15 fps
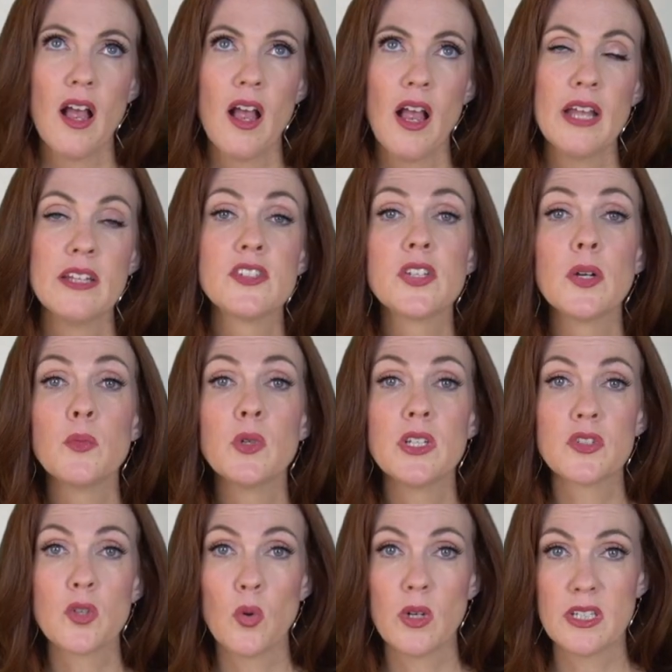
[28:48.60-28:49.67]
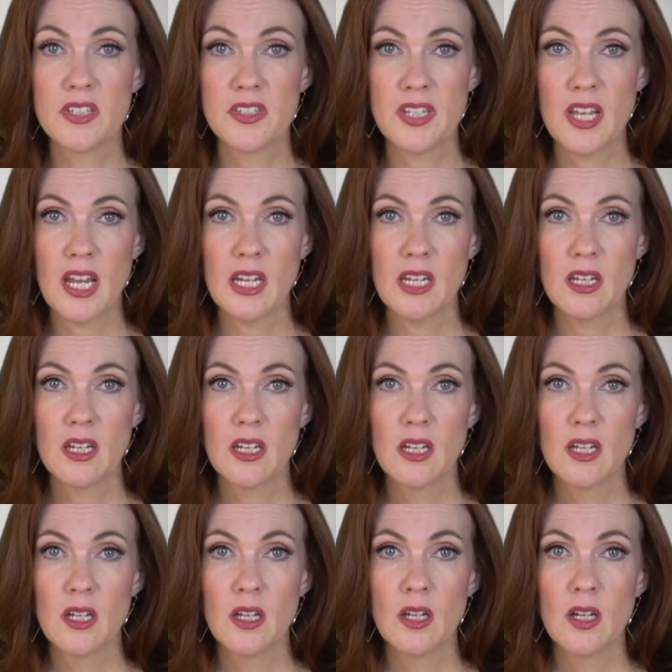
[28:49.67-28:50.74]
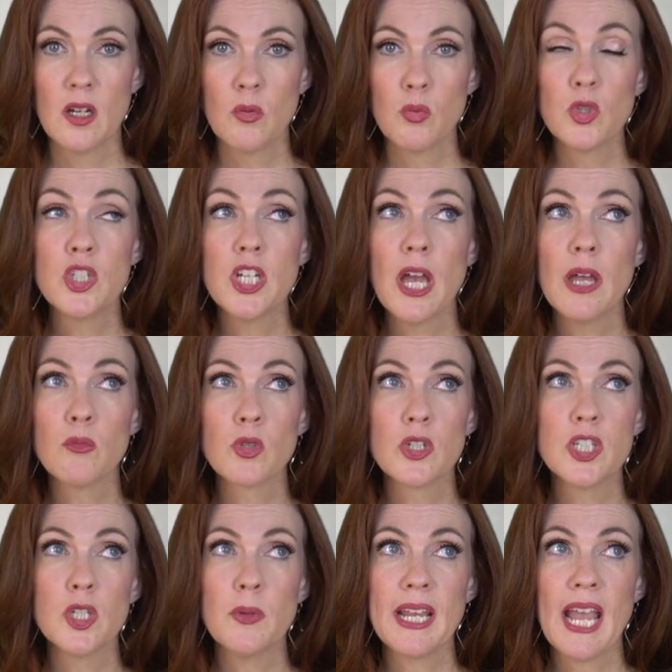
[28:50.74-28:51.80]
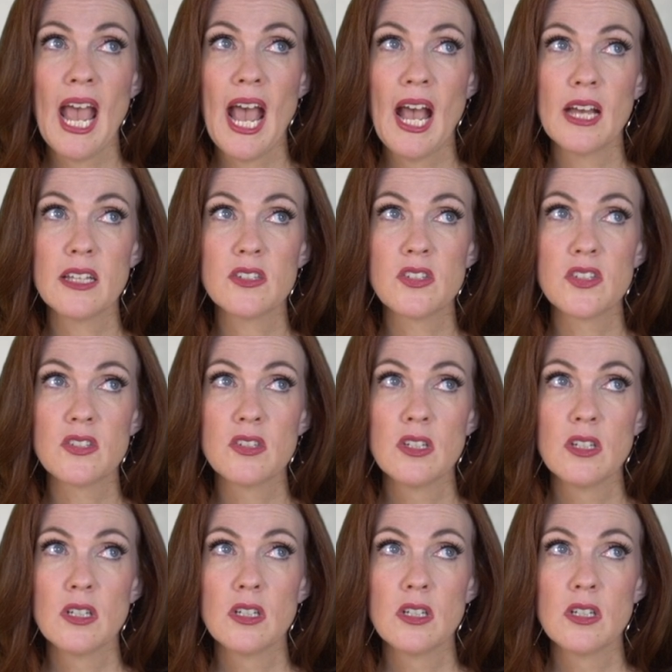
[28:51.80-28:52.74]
And someone is going to say, well, Jen, we're doing hats